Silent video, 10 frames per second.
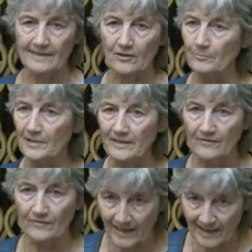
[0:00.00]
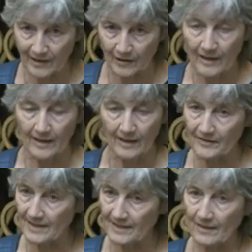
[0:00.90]
the complete failure of
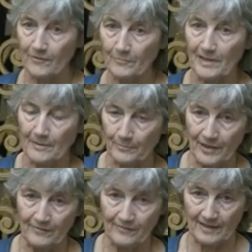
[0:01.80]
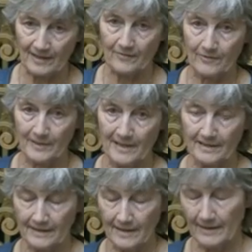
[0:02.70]
this government and previous governments,